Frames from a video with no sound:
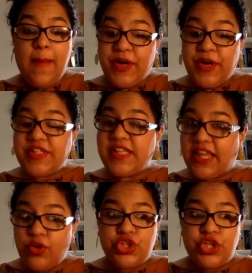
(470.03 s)

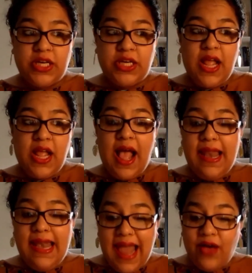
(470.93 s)
persecution,
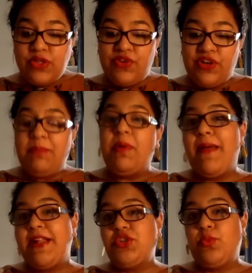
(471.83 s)
allows for the
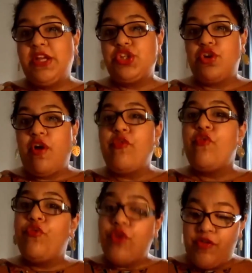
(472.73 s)
perpetuation of
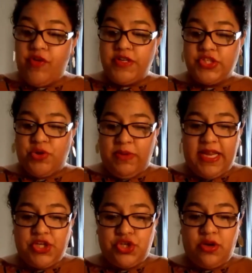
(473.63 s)
further
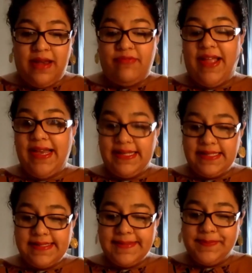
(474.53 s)
discrimination and
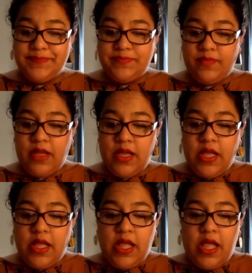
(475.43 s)
violence.
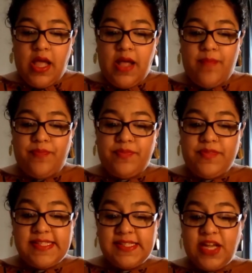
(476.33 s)

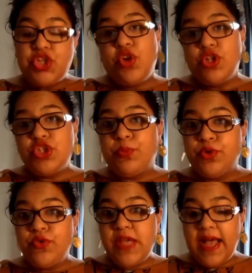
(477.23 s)
This discussion also
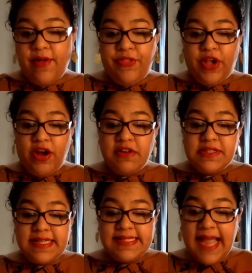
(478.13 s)
proves how the
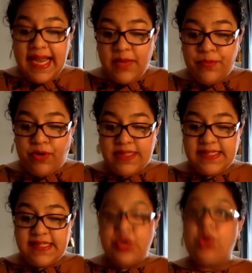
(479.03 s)
current asylum process